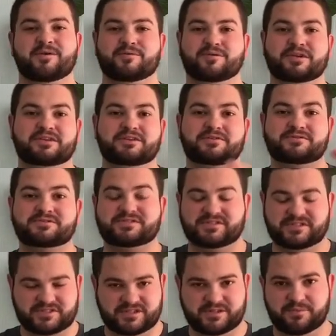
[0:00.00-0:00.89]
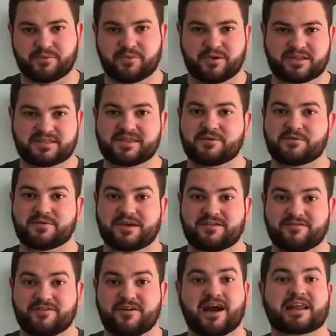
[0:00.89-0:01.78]
reduced to the point that
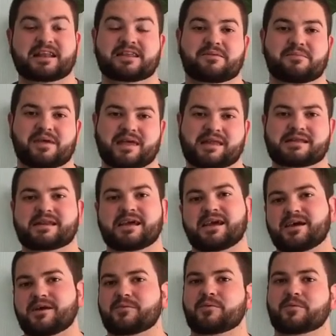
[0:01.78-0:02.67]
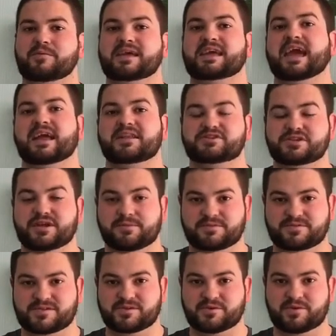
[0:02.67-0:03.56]
we find him in when we catch
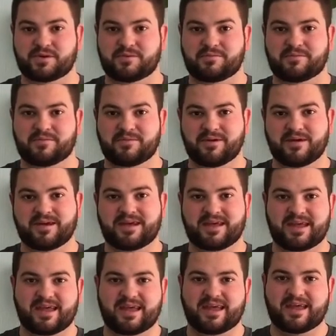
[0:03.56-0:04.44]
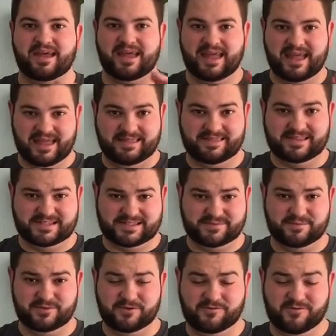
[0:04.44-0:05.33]
up to him in
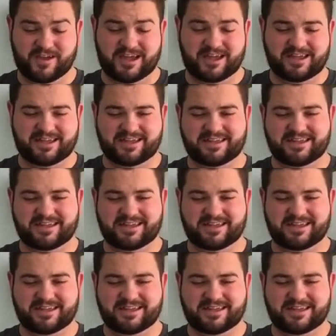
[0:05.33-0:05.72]
this movie.